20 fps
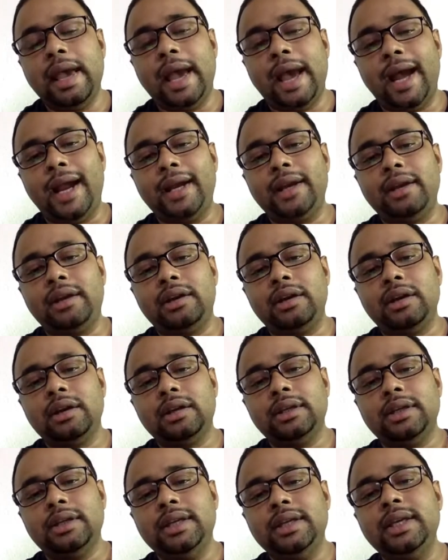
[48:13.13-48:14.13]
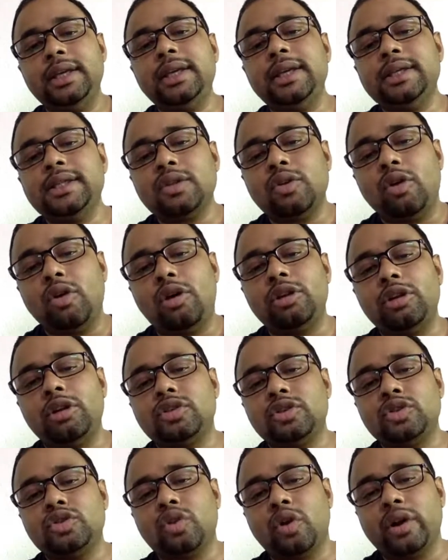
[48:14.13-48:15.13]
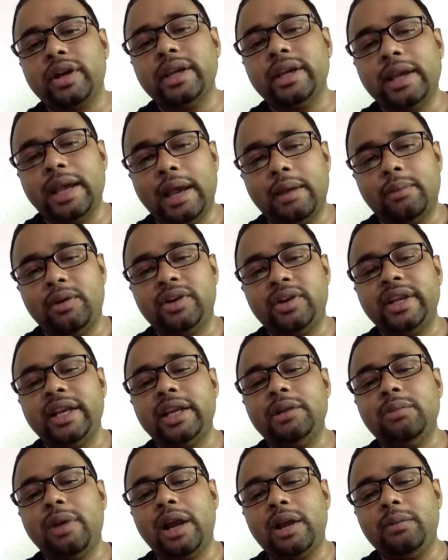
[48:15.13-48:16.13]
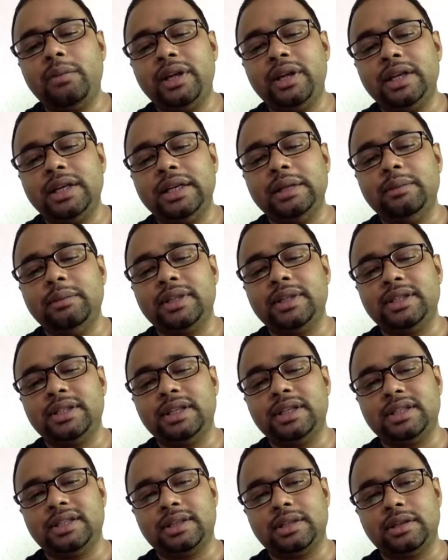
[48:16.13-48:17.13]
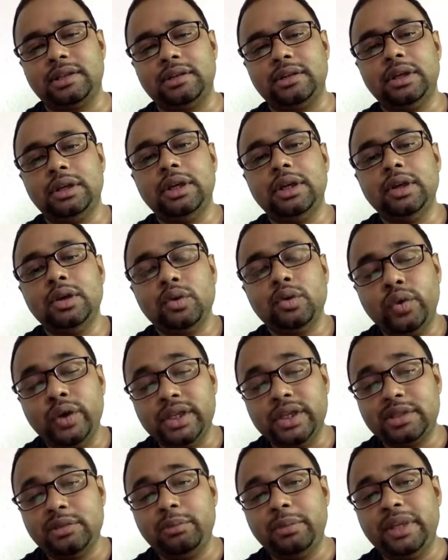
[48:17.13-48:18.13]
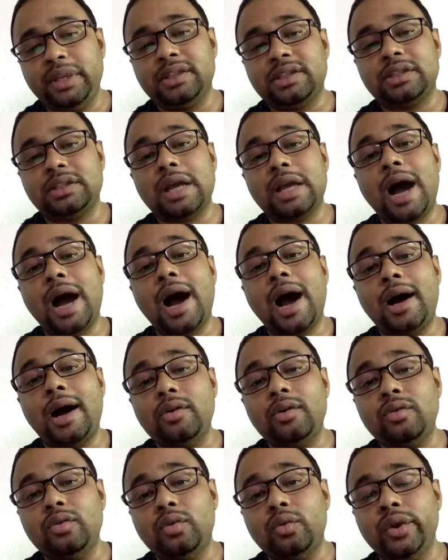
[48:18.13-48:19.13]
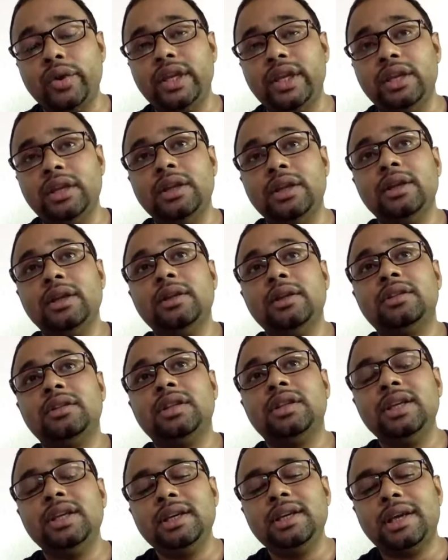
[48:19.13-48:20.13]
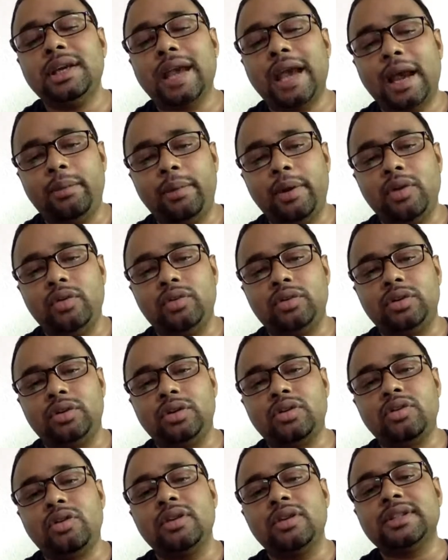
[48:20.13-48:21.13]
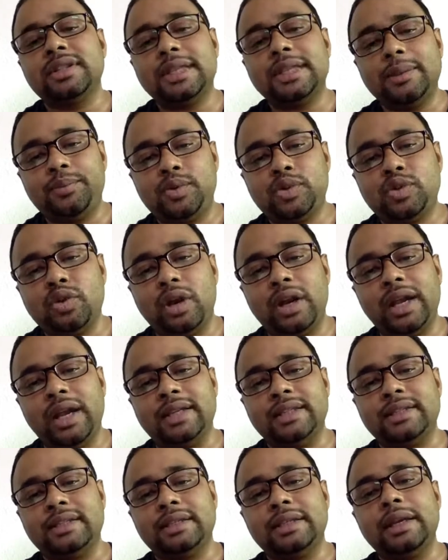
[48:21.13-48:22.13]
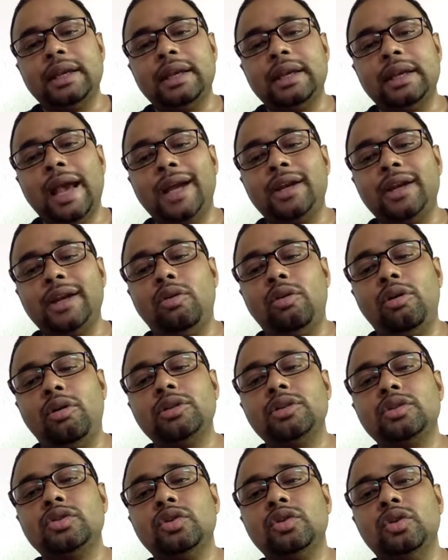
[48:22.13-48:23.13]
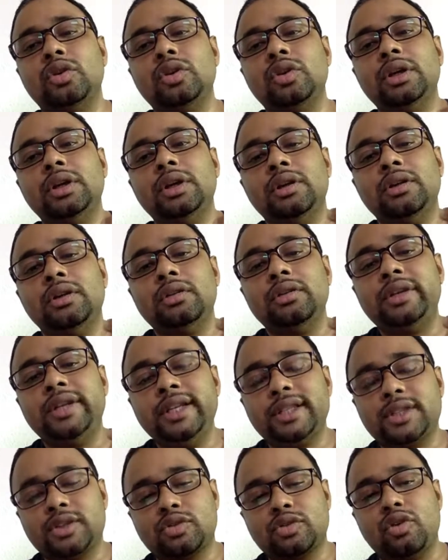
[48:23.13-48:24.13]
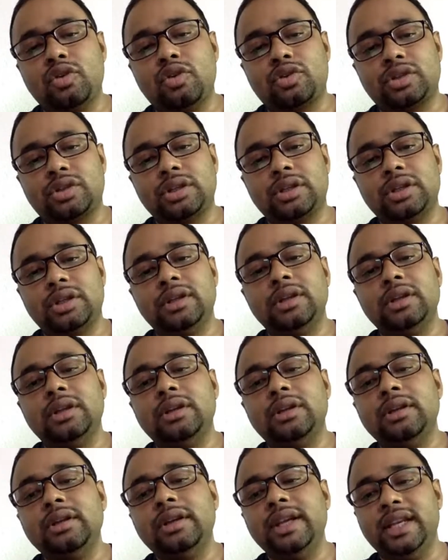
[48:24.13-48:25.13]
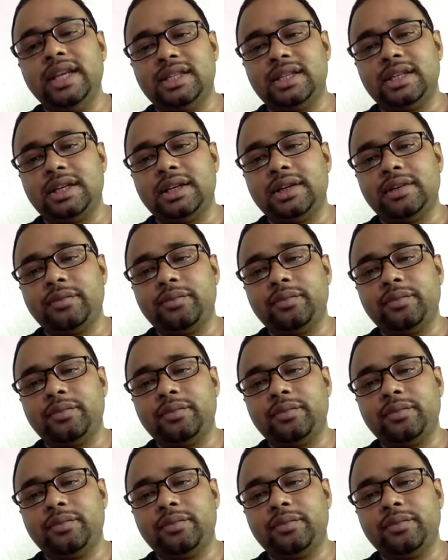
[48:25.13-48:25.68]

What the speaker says: And he is also talking about environmental imagination, which means how we think about, conceptualize, and also discourse nature,